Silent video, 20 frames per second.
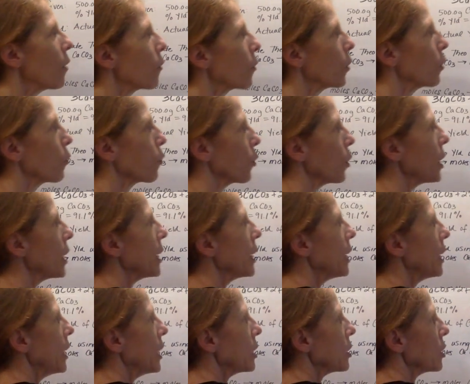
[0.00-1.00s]
feel
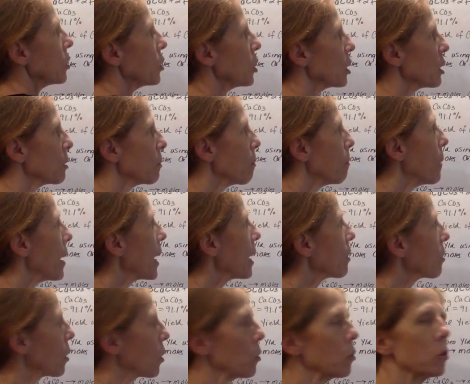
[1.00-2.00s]
free to just
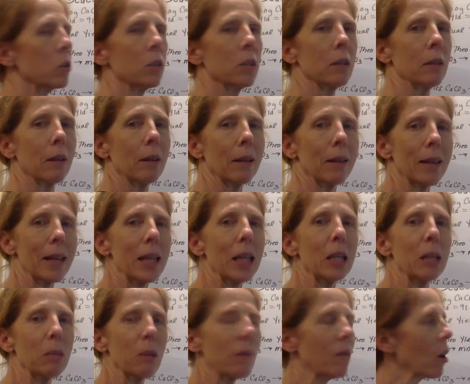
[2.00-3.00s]
make those
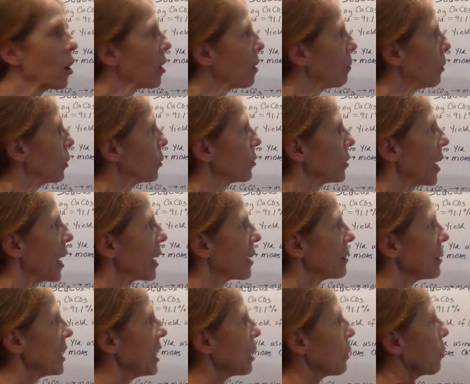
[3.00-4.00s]
things be variables.
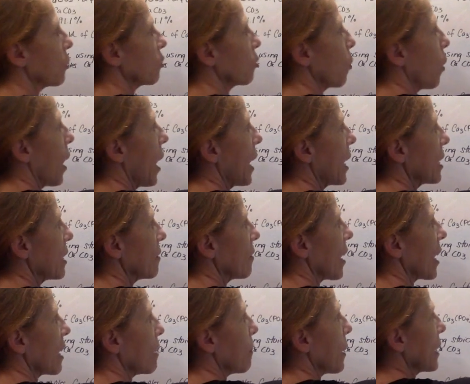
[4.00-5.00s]
X equals y
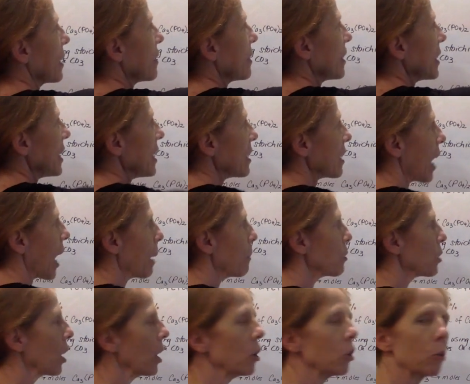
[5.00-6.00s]
divided by z times
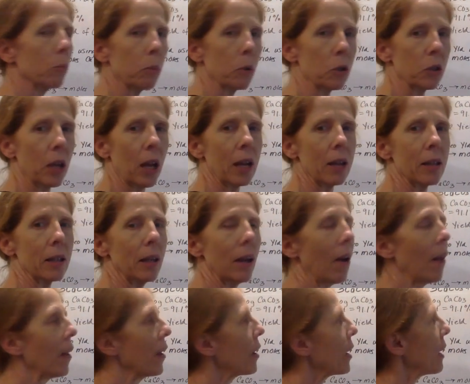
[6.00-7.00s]
100%.
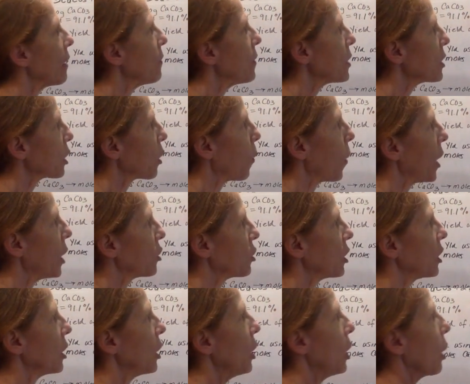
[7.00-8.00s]
In this
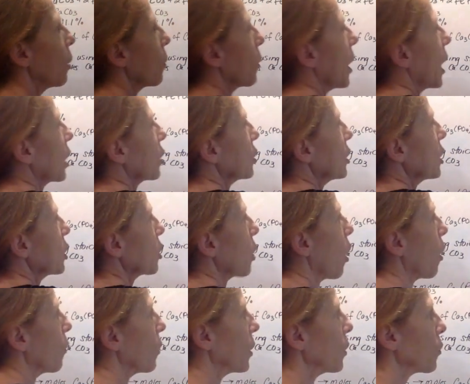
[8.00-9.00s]
equation, we're actually
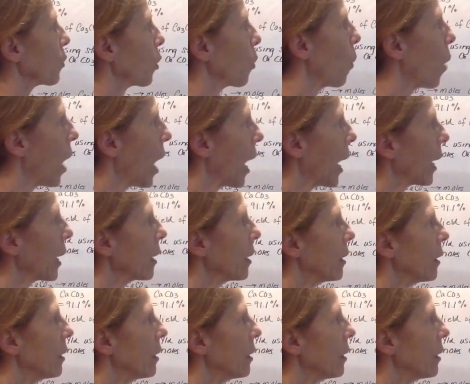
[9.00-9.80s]
solving for y.